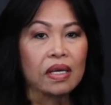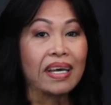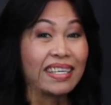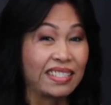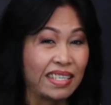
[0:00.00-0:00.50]

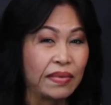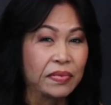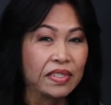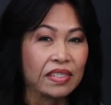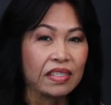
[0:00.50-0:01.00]

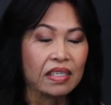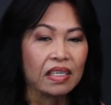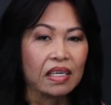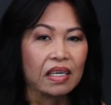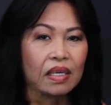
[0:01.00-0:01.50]
accept
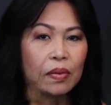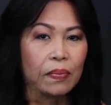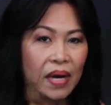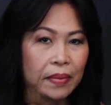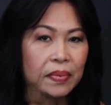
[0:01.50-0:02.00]

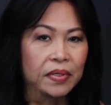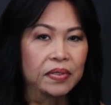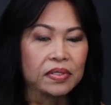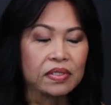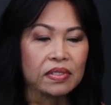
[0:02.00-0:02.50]
my
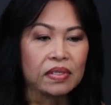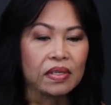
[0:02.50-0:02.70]
burns.